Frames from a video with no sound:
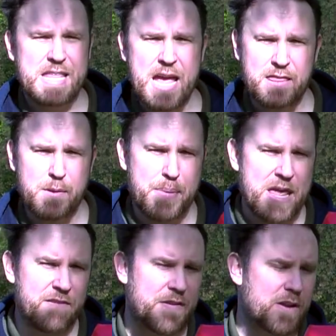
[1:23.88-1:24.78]
It had the
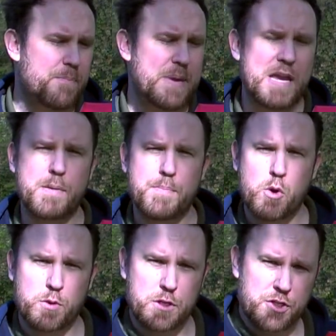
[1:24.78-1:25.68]
benefit of being
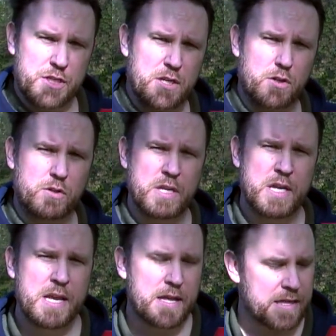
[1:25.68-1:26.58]
both a shield
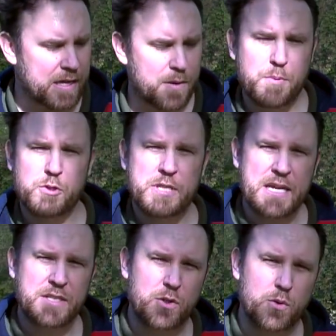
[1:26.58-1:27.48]
that could
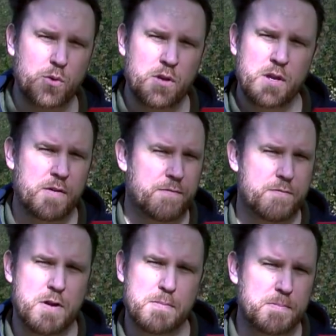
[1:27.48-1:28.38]
protect you
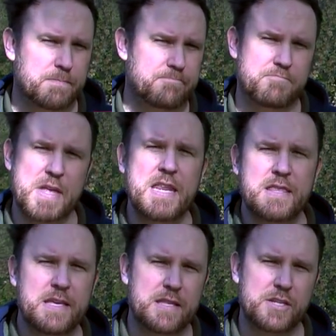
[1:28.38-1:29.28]
from
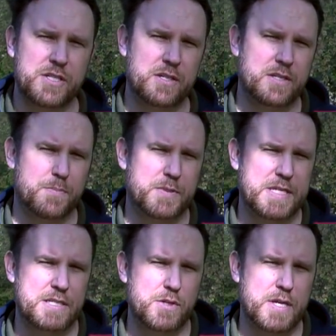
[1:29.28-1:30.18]
anything that a shield can
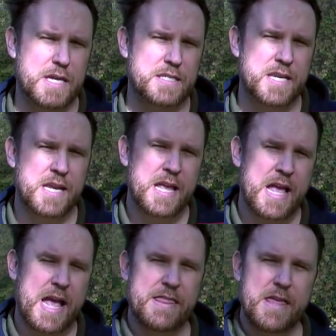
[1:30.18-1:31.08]
protect you against,
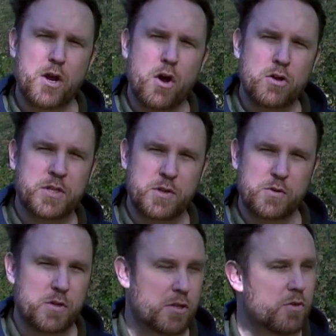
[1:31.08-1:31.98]
and then also you
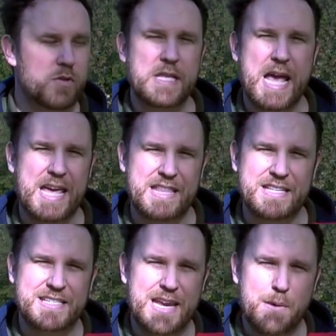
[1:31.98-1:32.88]
could use that in the
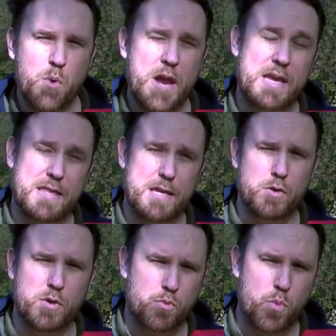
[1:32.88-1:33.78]
same way that you
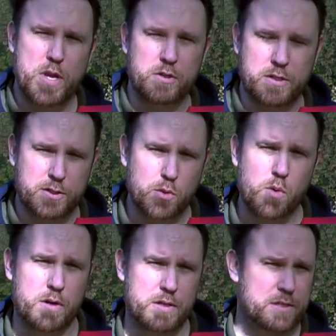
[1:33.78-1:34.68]
can wield a
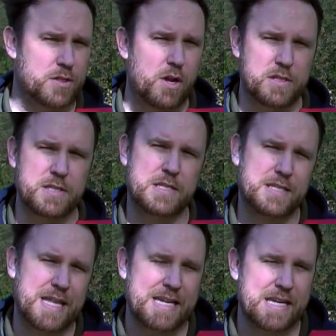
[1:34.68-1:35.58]
sword, as long as it's light